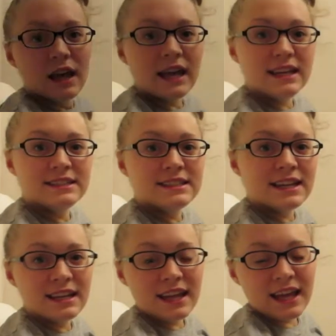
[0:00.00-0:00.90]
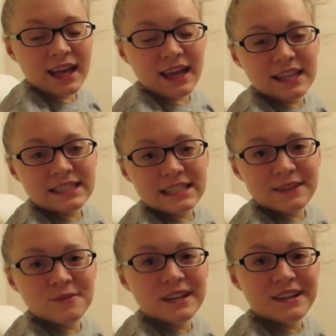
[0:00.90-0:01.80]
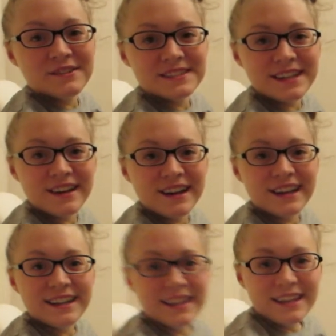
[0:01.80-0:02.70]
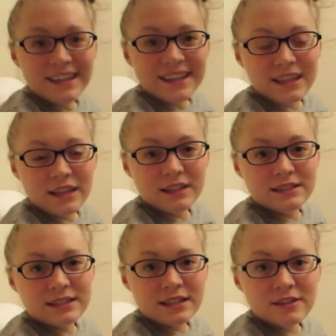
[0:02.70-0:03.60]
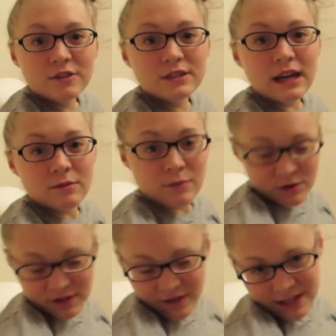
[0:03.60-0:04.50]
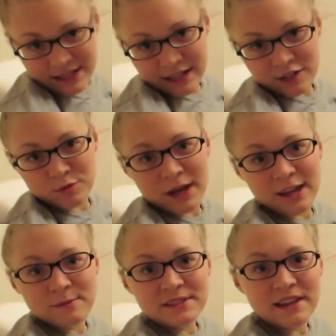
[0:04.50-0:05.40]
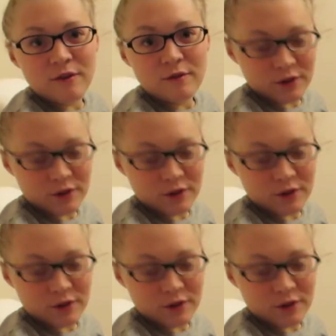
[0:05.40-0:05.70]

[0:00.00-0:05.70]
He did it. He went outside. He did go down most of the stairs by himself.